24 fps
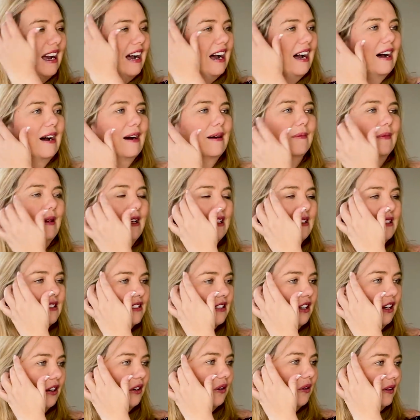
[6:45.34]
And
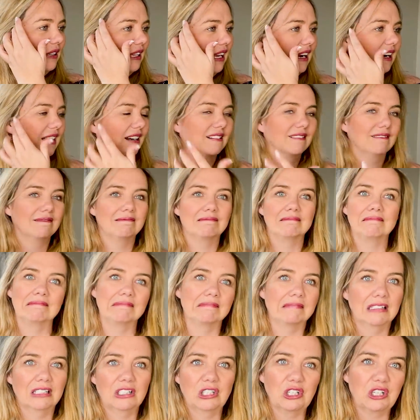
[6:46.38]
so yeah,
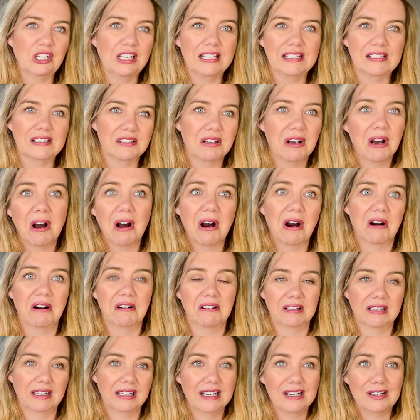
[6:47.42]
cookies
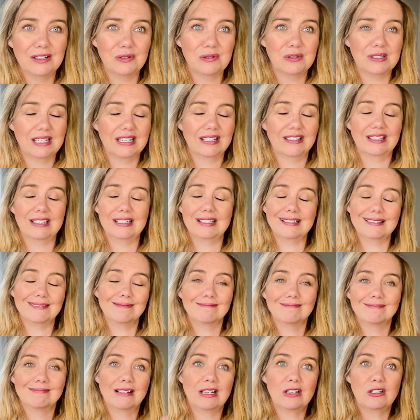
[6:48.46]
hard in New Zealand,
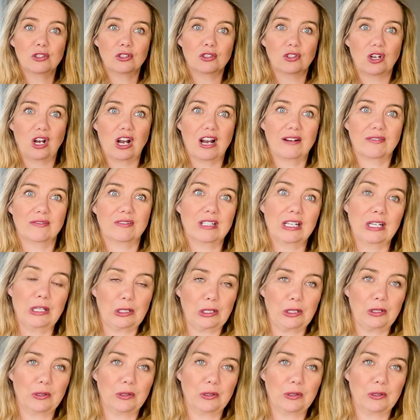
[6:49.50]
soft in the